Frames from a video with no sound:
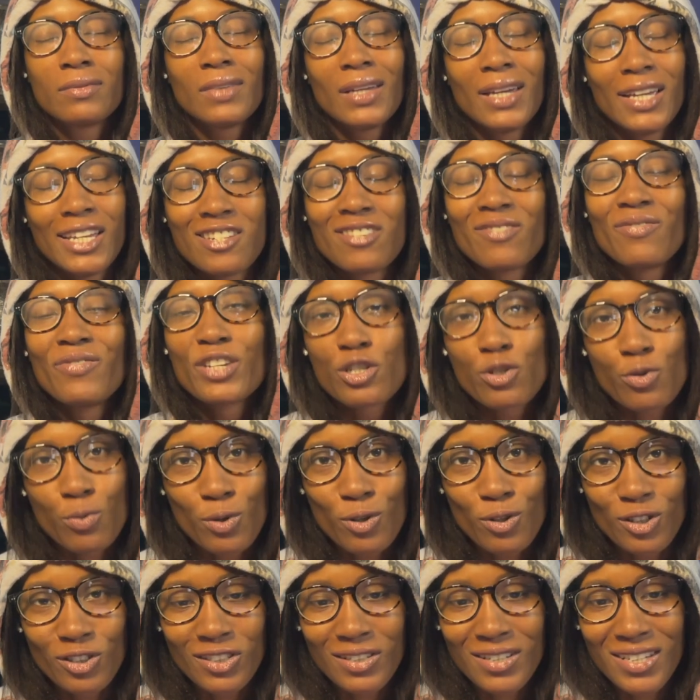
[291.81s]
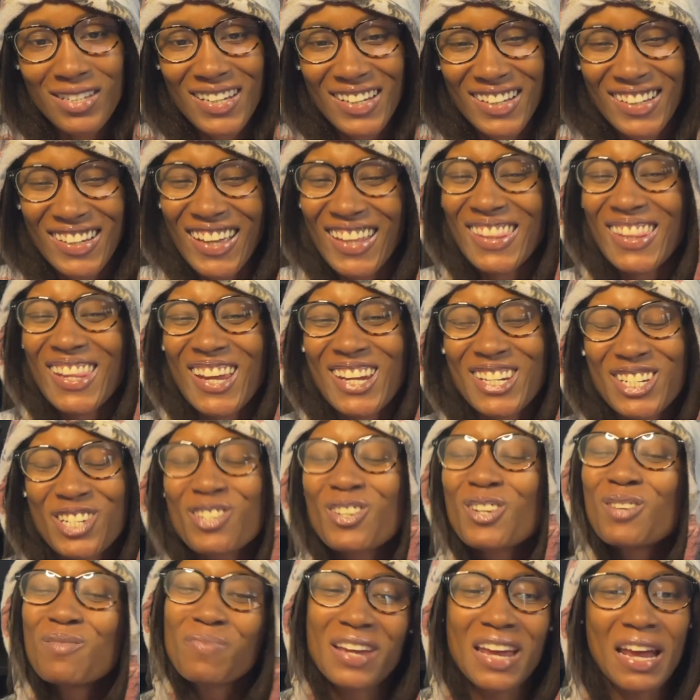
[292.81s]
individuals, and they
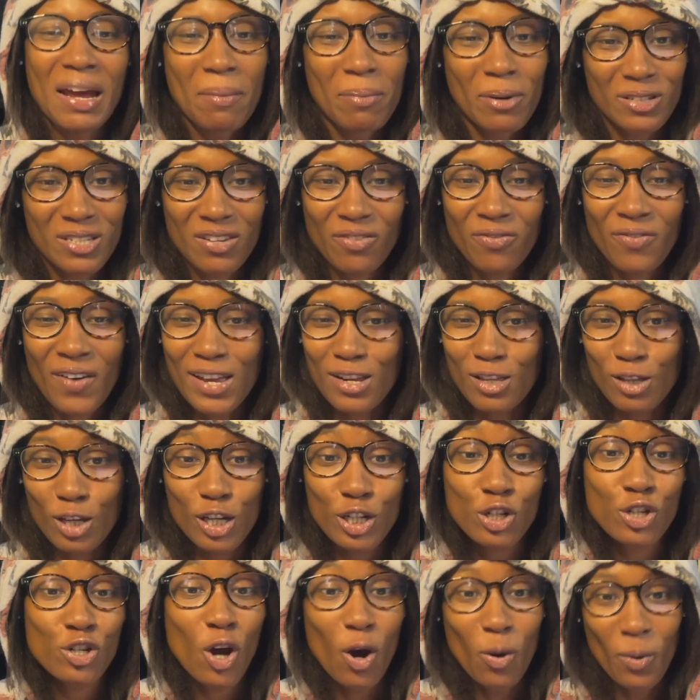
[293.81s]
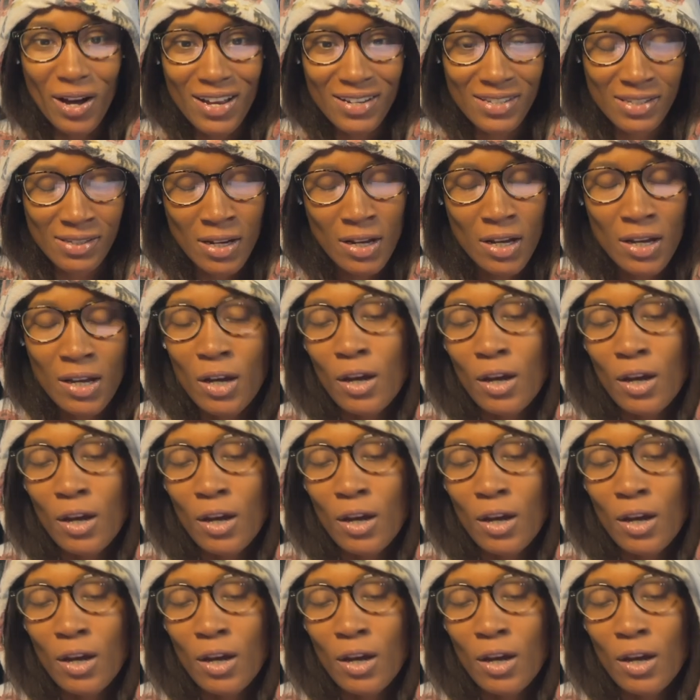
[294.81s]
should be able to finally show us